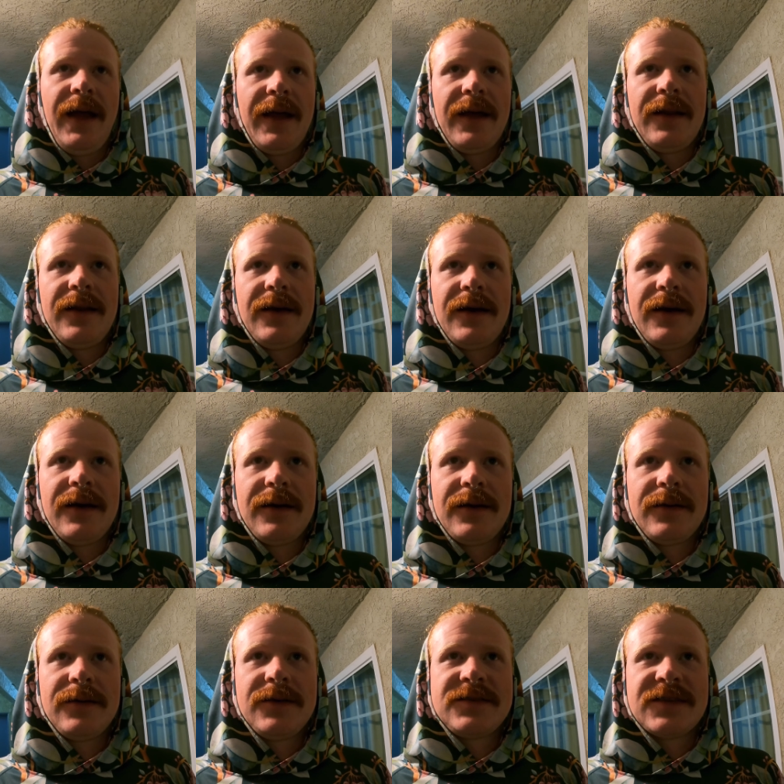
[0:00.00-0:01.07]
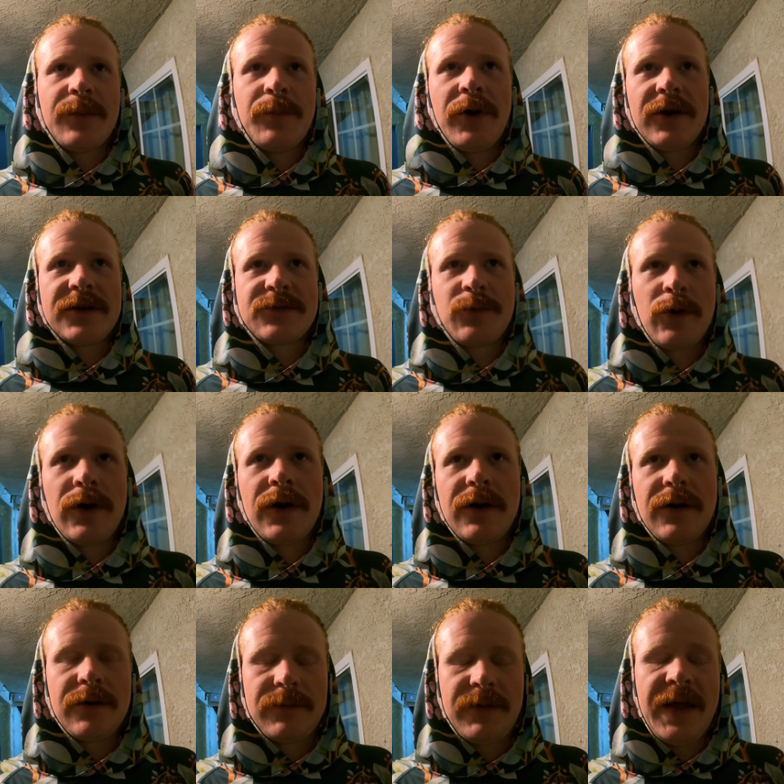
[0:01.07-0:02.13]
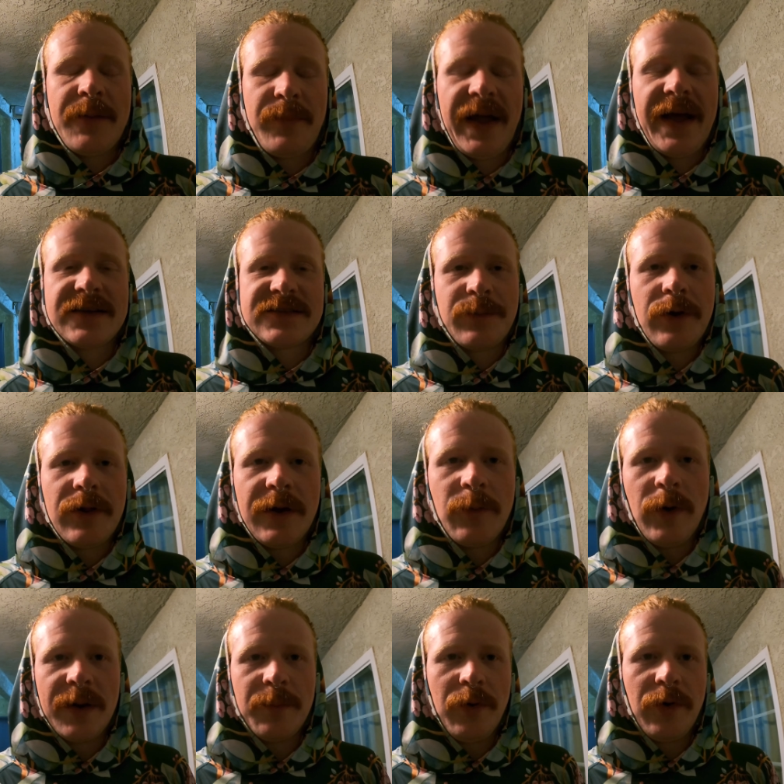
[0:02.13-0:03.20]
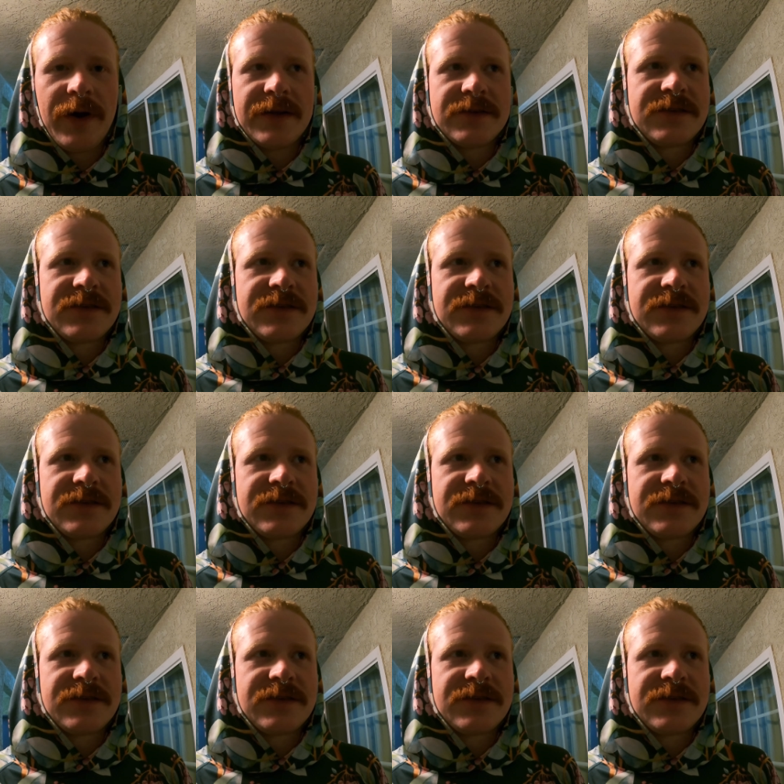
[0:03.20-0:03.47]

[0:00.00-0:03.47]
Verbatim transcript: and uh, some parts were impassable at one point.